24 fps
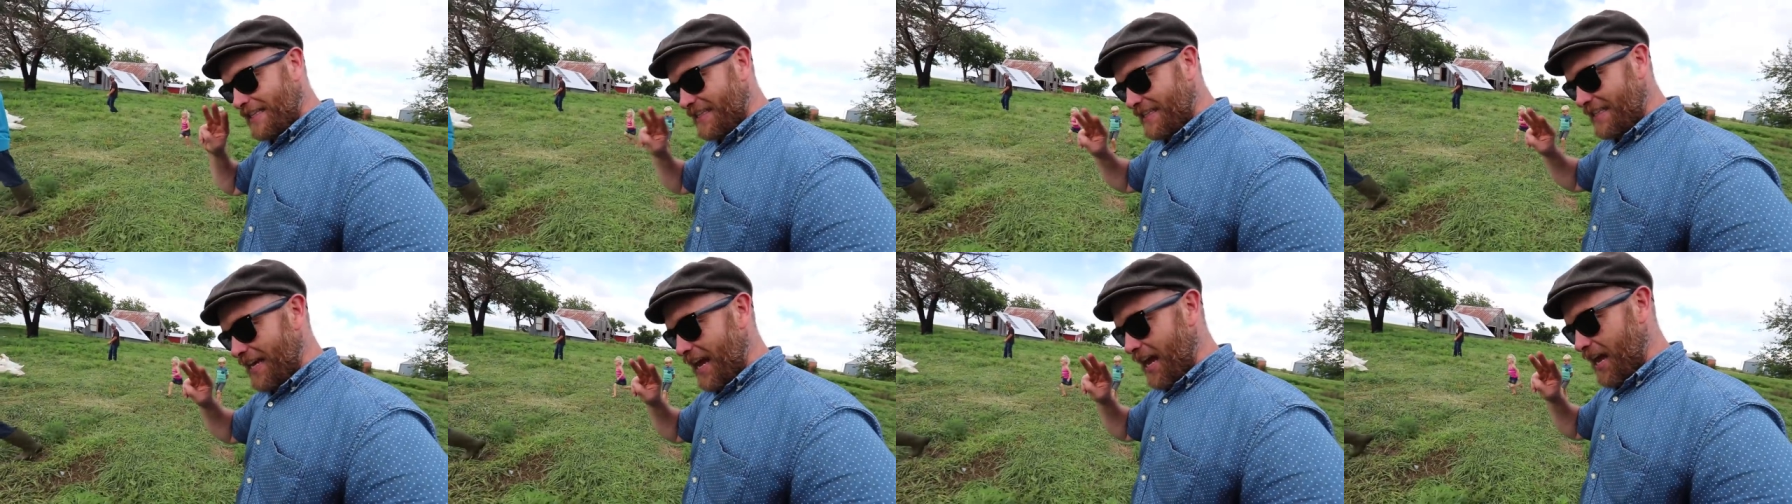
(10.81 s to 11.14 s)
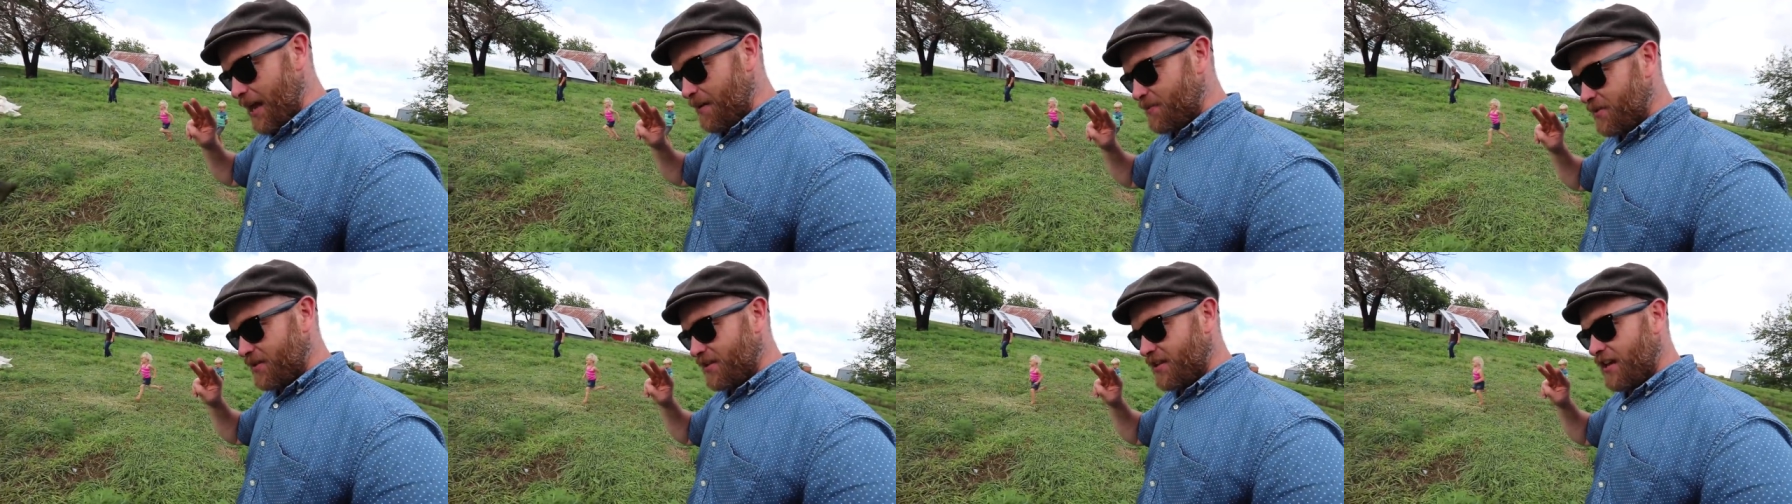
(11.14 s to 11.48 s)

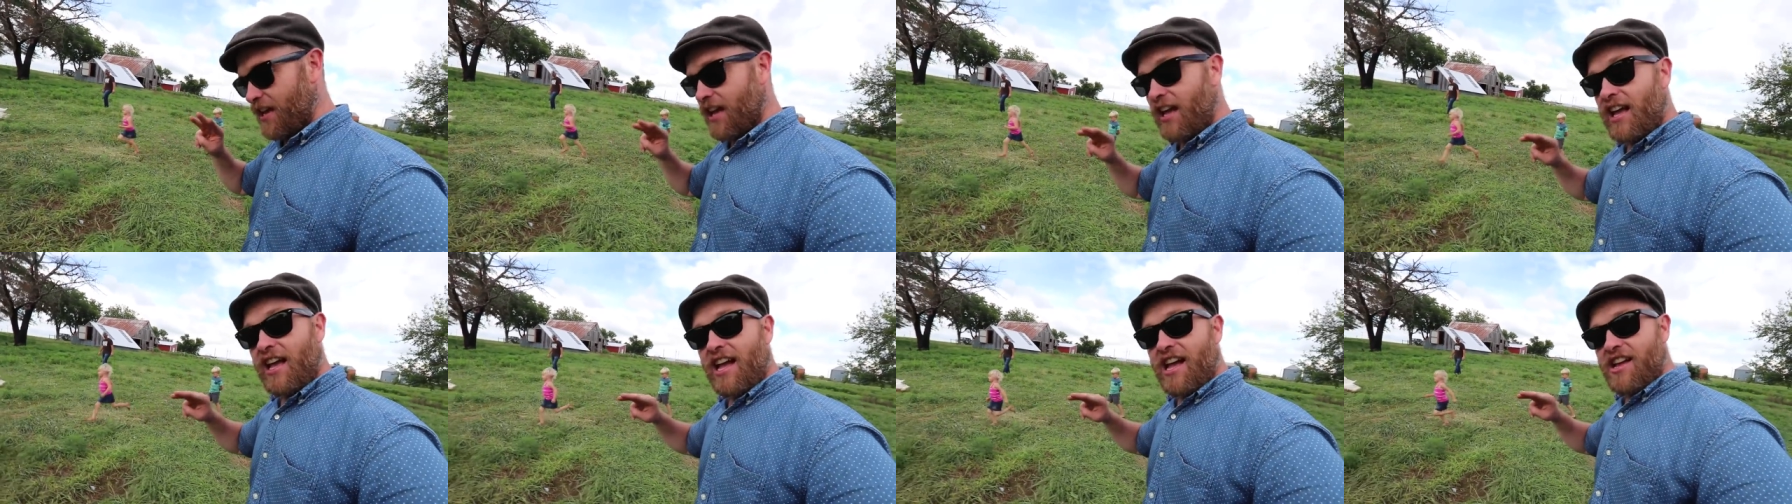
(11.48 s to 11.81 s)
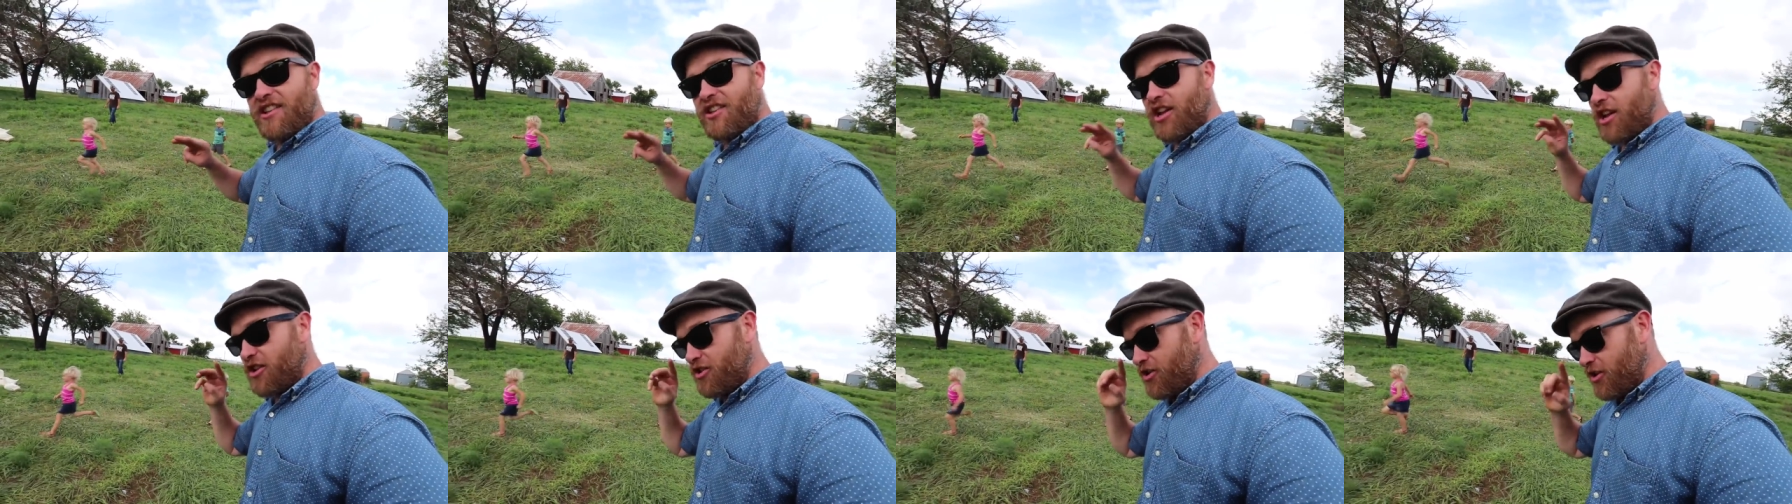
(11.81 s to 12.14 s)
steps
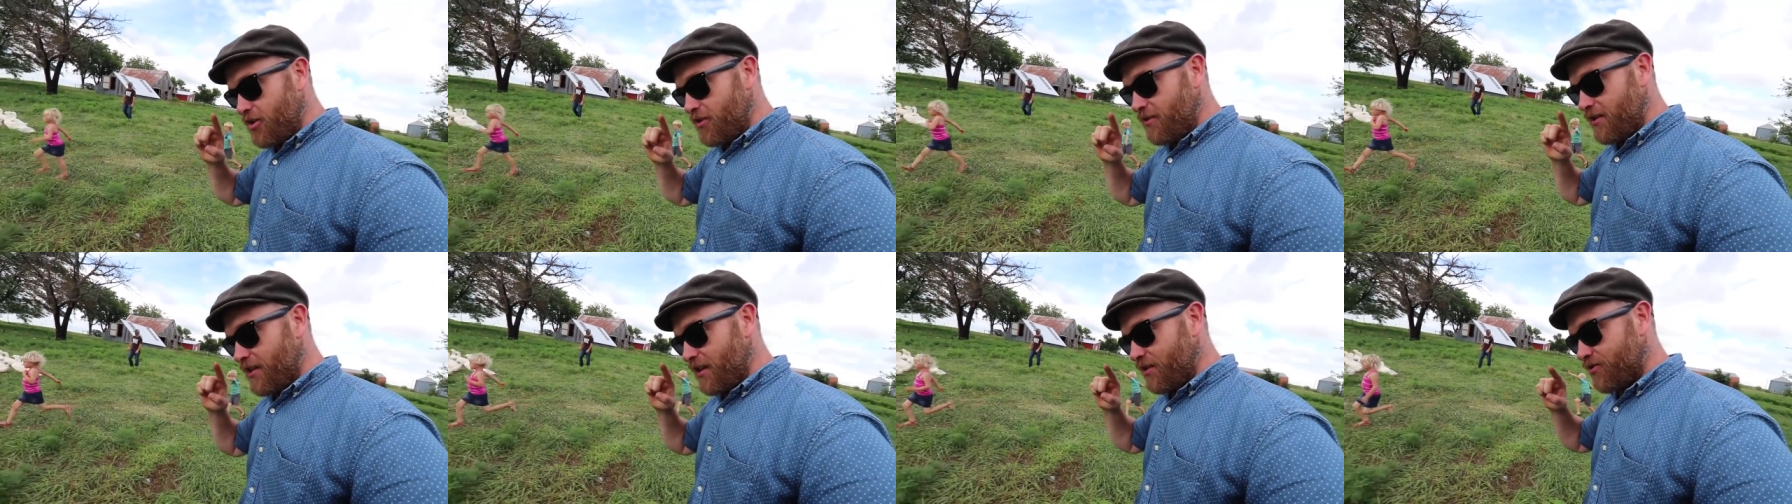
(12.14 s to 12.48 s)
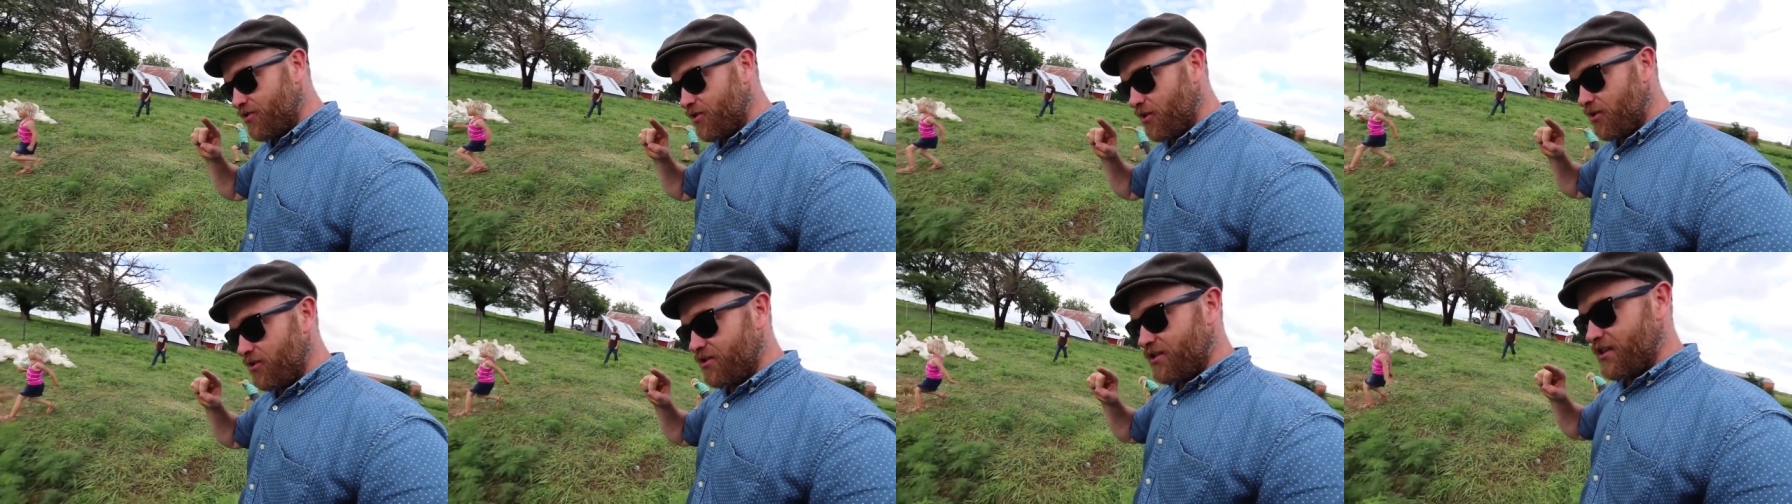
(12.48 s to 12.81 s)
to do
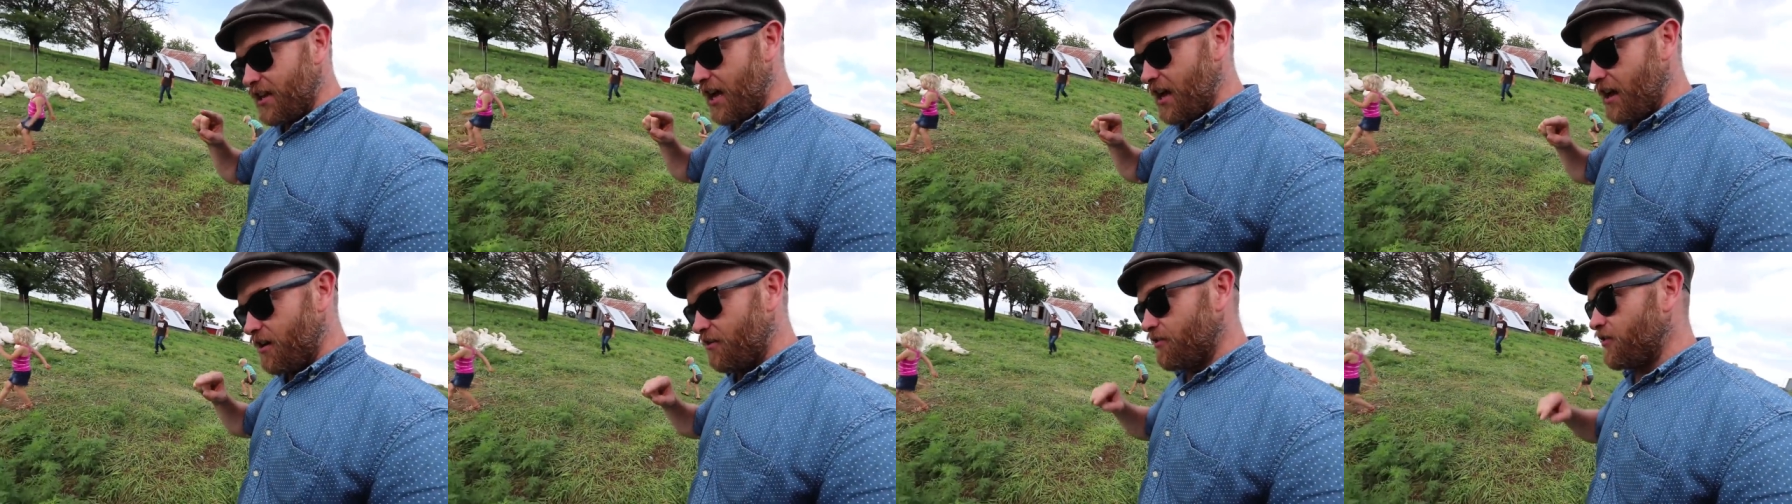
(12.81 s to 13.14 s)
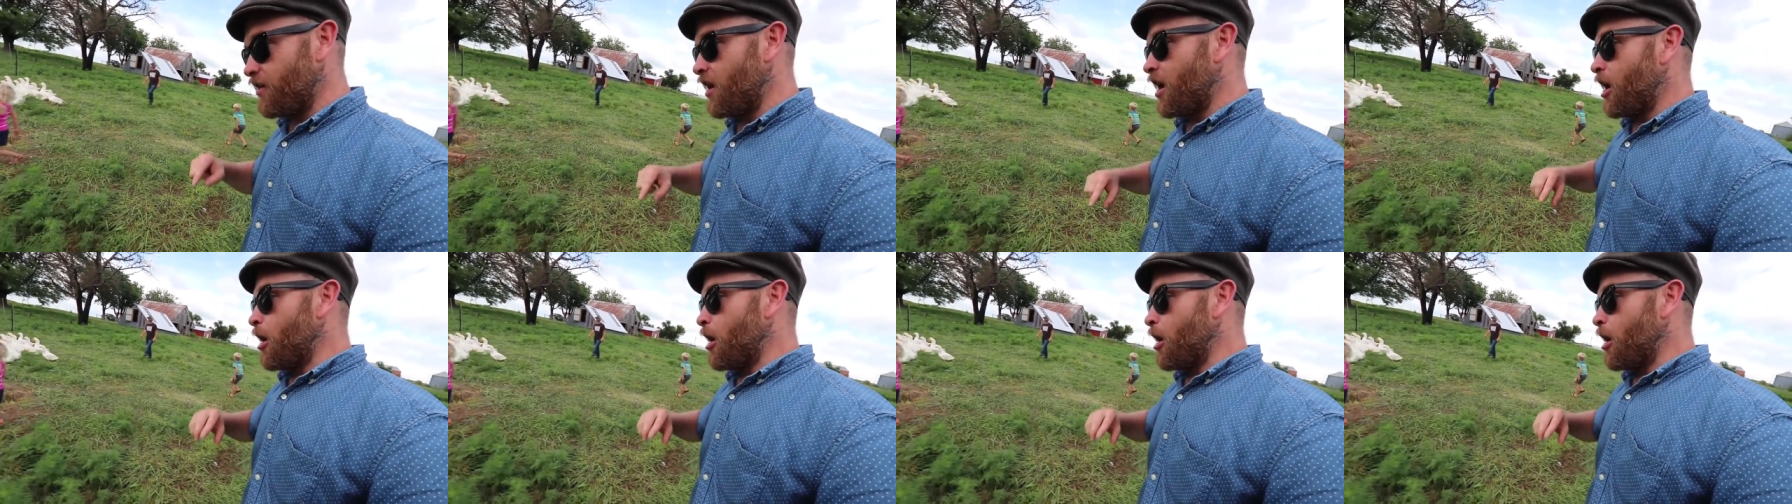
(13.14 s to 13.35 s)
this yourself.